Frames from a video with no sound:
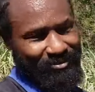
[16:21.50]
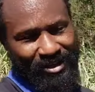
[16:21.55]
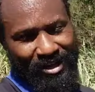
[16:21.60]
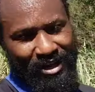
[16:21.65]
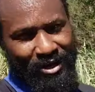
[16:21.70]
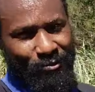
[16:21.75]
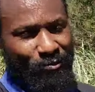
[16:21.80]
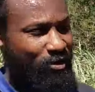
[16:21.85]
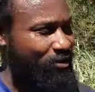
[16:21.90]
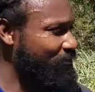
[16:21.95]

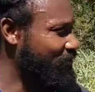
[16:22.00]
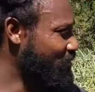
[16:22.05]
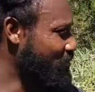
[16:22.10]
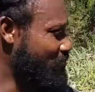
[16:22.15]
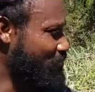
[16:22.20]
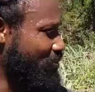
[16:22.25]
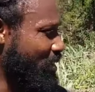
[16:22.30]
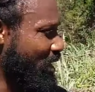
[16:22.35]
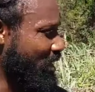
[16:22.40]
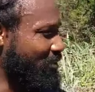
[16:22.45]
anywhere from
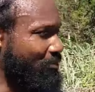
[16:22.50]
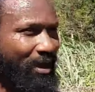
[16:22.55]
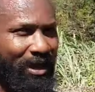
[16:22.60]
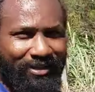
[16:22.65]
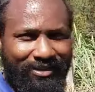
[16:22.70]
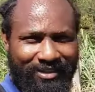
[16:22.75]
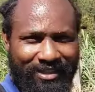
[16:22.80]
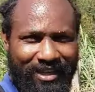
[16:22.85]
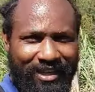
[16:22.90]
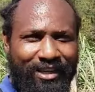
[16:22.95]
probably
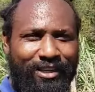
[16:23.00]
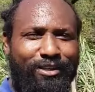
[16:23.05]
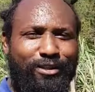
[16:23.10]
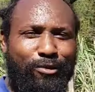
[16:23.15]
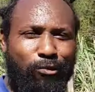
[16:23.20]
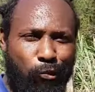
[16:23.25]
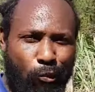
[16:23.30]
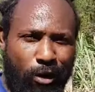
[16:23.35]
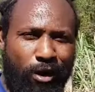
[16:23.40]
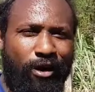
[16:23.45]
about 10 to
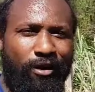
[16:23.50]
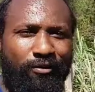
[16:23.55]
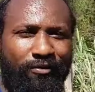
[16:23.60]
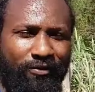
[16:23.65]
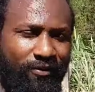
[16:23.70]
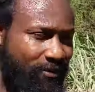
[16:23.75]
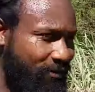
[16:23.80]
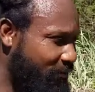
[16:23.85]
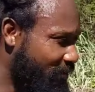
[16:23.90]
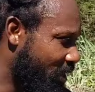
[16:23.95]
12
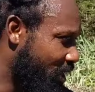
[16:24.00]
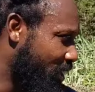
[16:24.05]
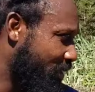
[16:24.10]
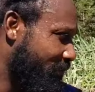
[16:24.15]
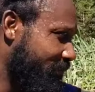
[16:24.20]
uh,